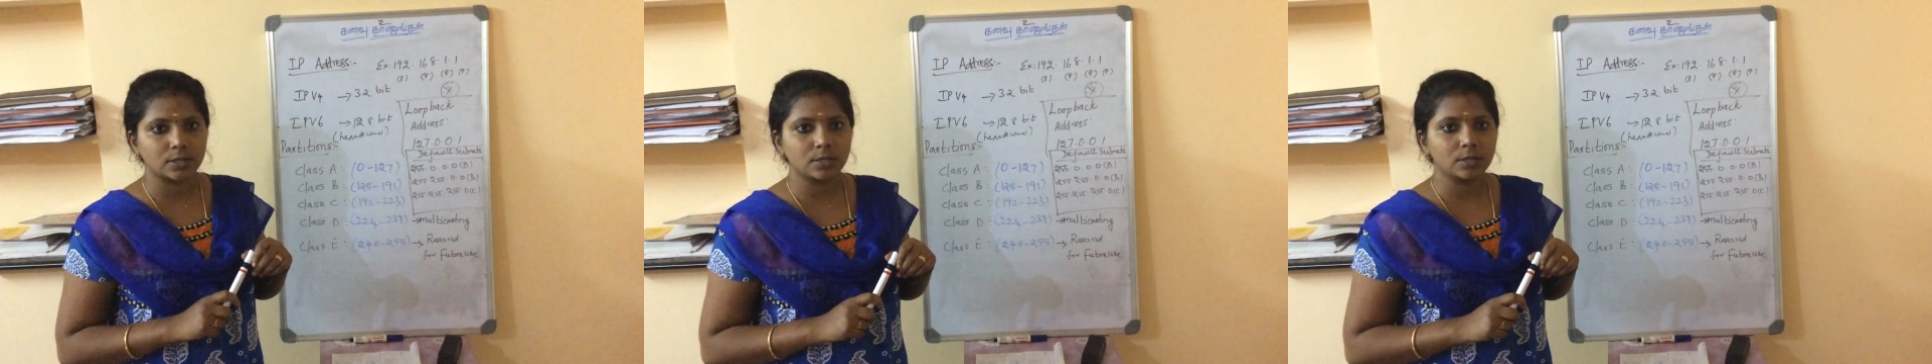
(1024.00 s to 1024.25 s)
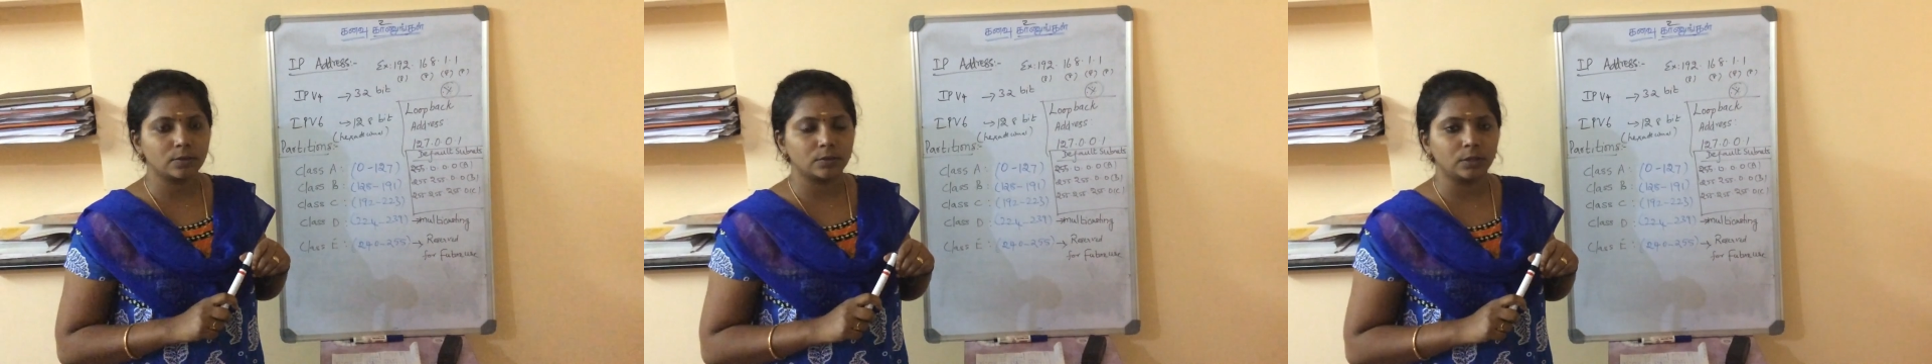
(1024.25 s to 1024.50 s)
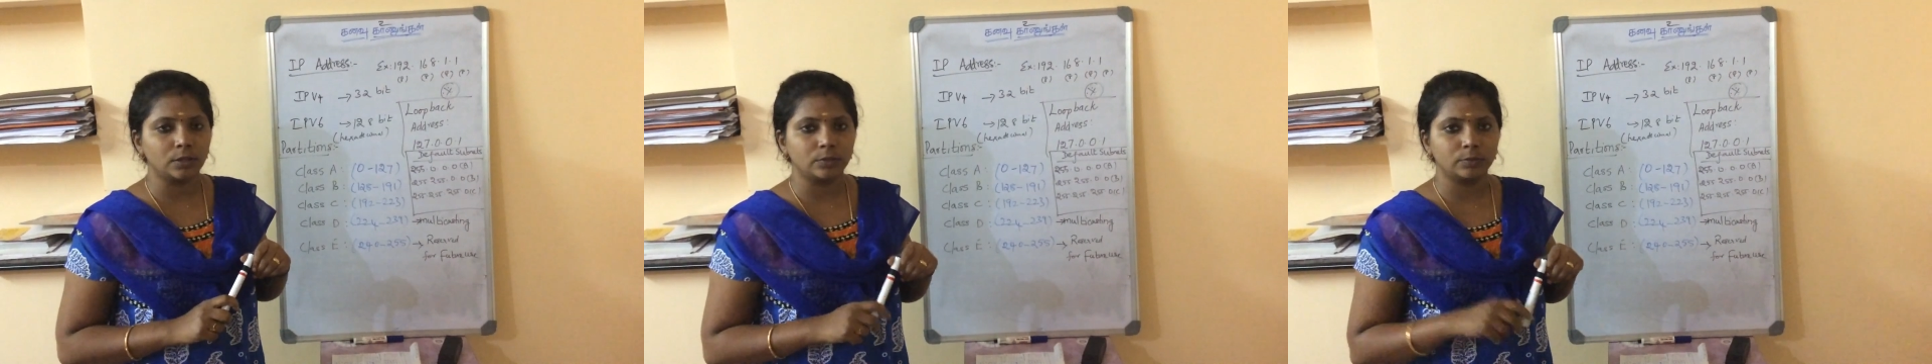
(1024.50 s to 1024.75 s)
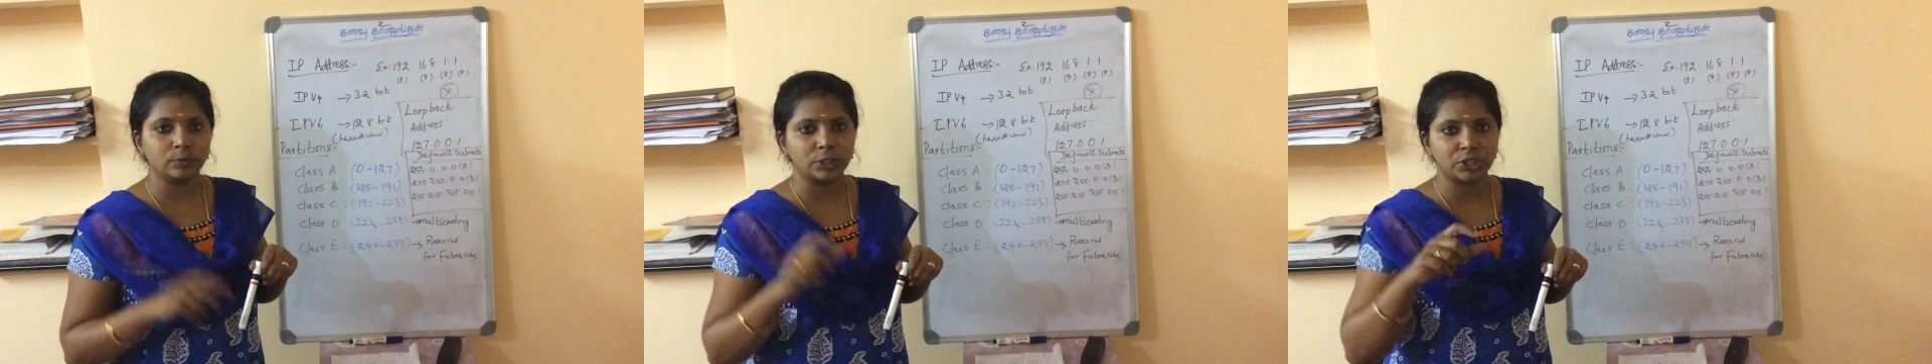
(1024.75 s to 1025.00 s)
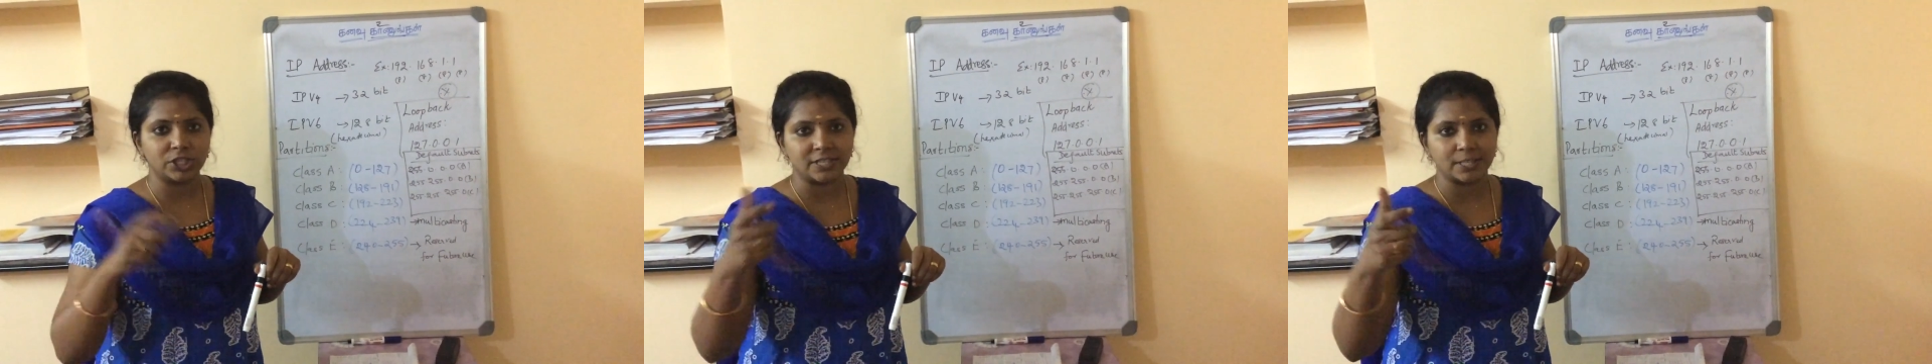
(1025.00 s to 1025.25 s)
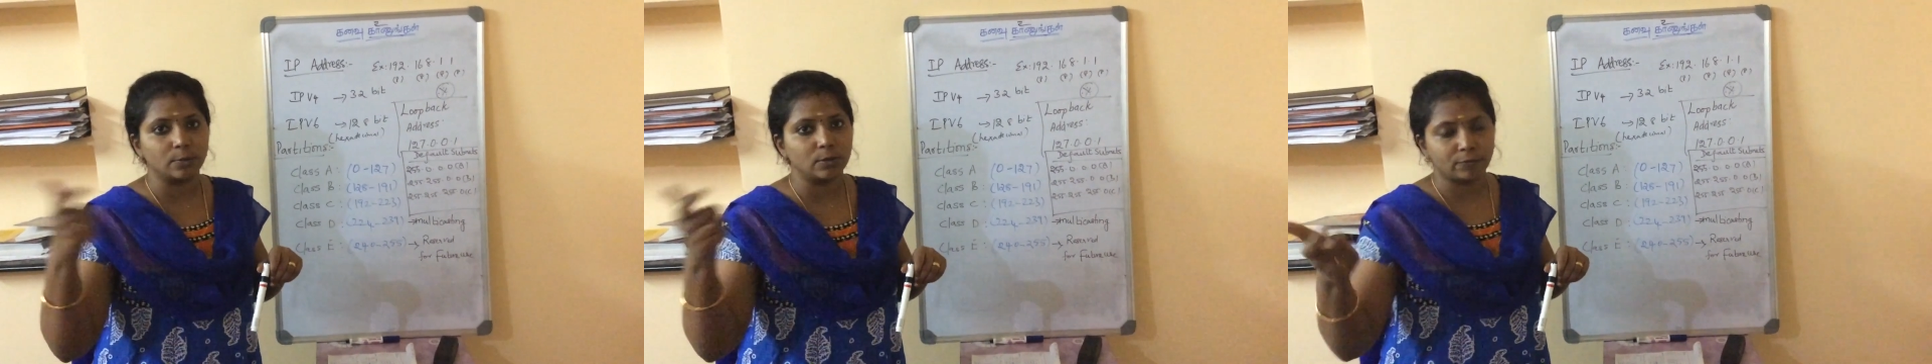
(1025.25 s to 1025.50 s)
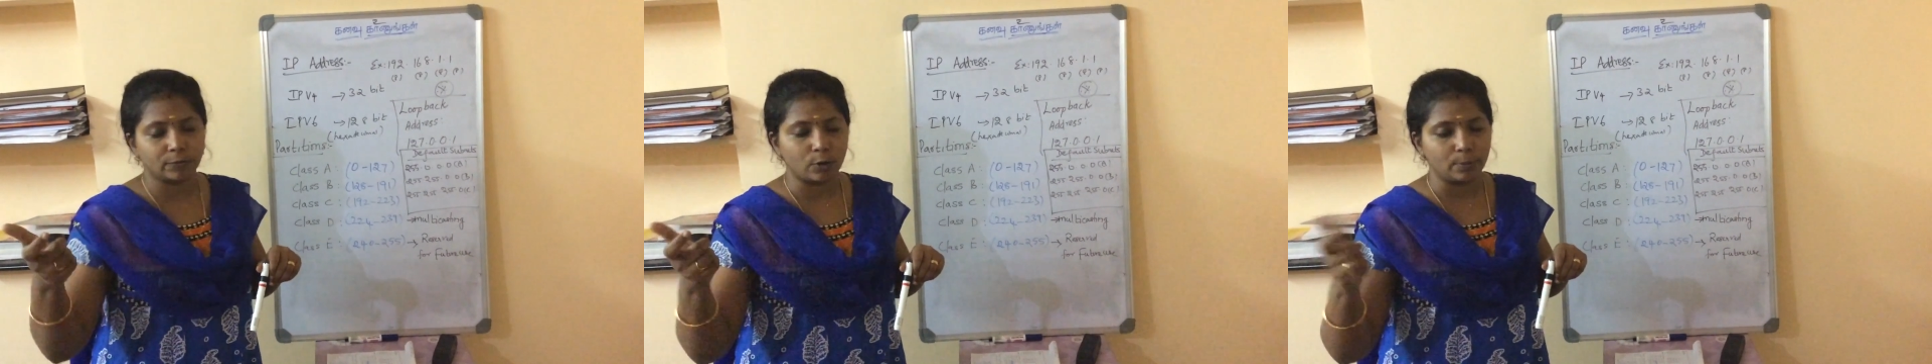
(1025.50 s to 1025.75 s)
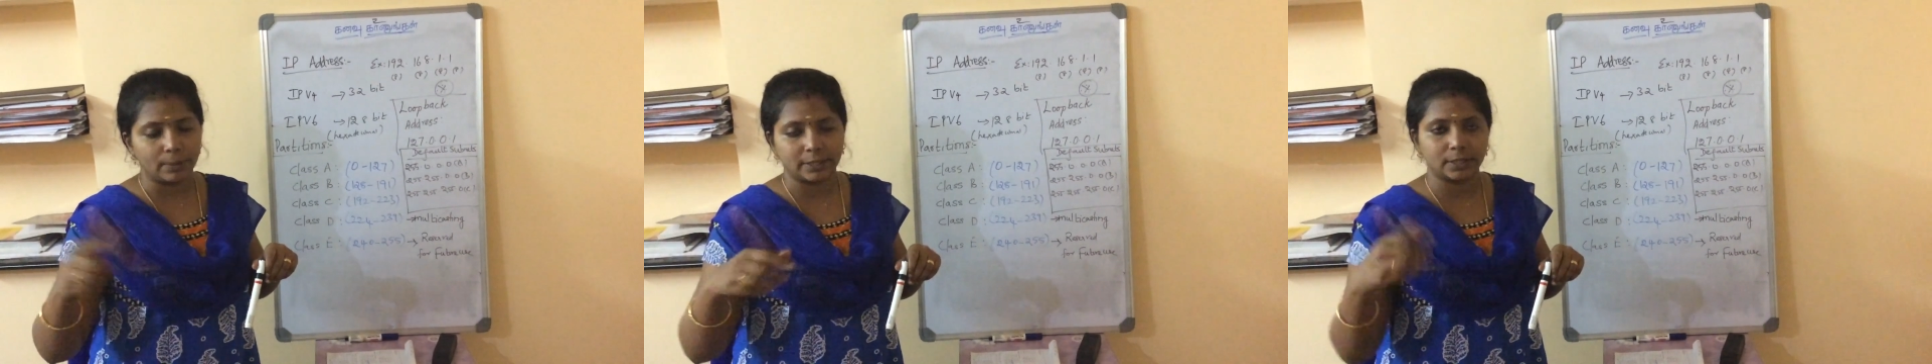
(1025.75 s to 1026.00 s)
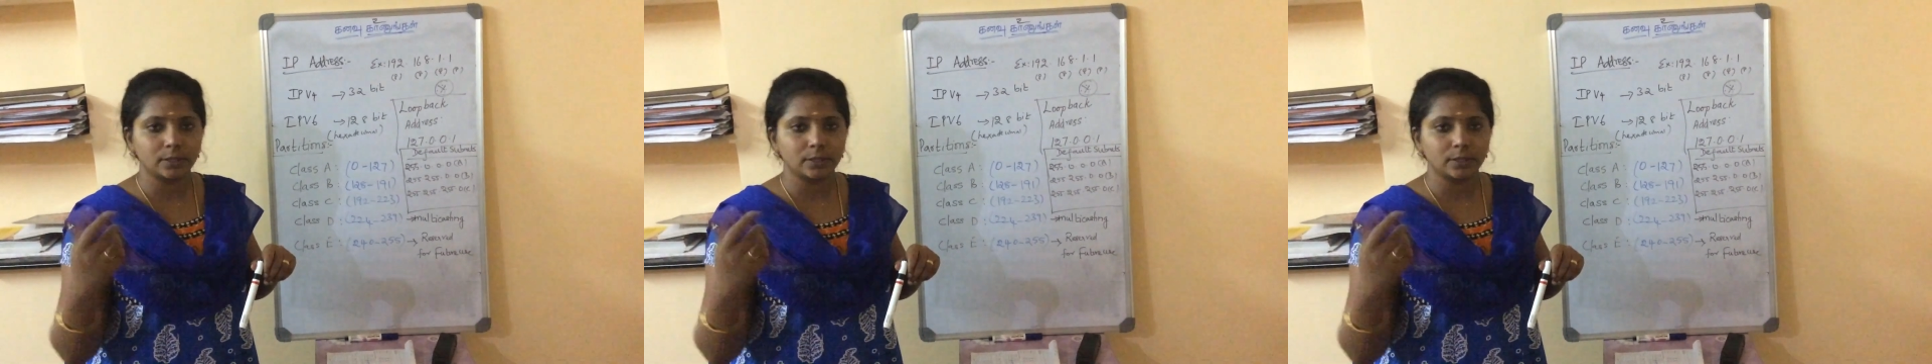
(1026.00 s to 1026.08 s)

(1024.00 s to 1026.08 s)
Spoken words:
a which decimal format?